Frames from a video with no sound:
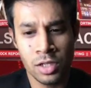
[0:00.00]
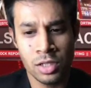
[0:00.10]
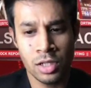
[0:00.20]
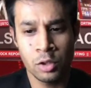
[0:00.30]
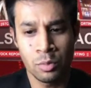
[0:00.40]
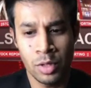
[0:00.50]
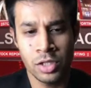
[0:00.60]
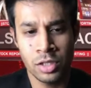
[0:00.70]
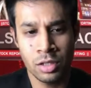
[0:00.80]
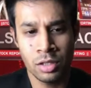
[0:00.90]
that you
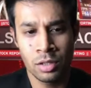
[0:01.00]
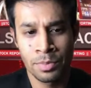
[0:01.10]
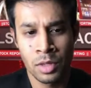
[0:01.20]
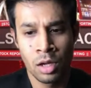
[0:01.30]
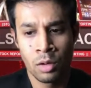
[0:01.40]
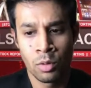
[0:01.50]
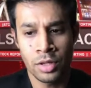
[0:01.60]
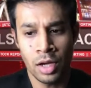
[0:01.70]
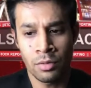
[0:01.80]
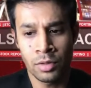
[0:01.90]
mentioned with
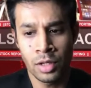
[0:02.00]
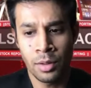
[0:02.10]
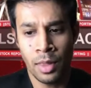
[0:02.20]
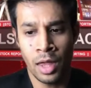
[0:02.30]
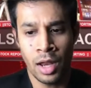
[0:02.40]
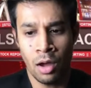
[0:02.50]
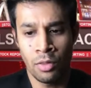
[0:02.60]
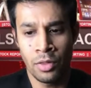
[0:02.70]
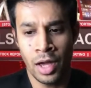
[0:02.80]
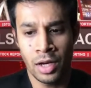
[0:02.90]
Everett, and how
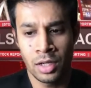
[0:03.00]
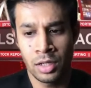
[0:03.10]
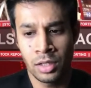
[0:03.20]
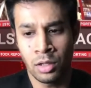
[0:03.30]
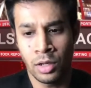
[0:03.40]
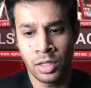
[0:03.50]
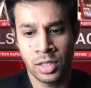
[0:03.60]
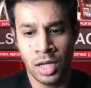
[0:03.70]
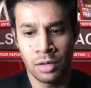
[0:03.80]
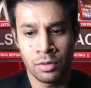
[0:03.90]
that is
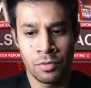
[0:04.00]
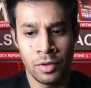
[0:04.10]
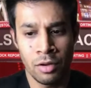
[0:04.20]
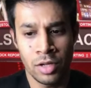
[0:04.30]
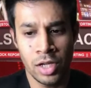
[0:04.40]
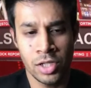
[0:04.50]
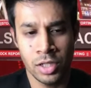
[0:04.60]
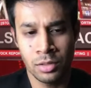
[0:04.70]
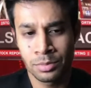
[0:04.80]
kind of a foundation.